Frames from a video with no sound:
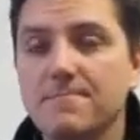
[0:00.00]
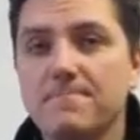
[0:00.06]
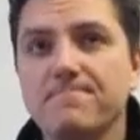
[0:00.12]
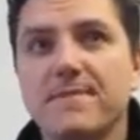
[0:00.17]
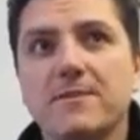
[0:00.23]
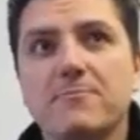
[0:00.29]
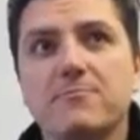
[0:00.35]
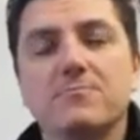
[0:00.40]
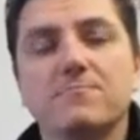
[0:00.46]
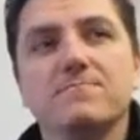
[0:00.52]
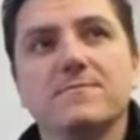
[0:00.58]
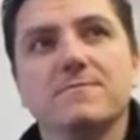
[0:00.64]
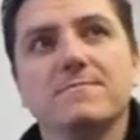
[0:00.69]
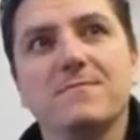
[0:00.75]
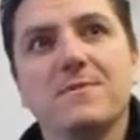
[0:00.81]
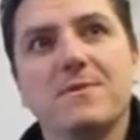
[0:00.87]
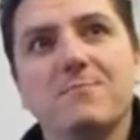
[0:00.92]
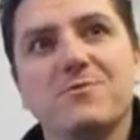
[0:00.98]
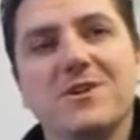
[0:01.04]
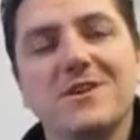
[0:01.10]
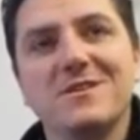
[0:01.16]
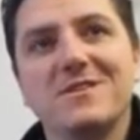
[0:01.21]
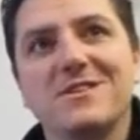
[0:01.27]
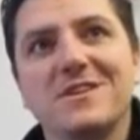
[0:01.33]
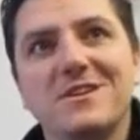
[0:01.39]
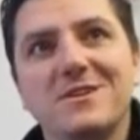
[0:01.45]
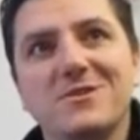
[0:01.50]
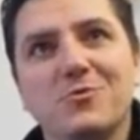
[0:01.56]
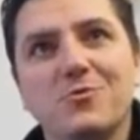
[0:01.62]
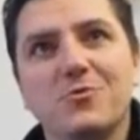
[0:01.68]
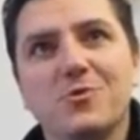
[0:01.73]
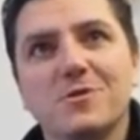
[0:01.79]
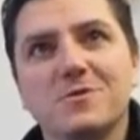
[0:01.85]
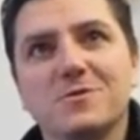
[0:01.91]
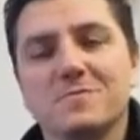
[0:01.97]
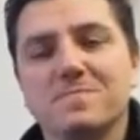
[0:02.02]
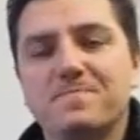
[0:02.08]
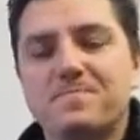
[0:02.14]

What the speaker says: I'm trying to think of the words.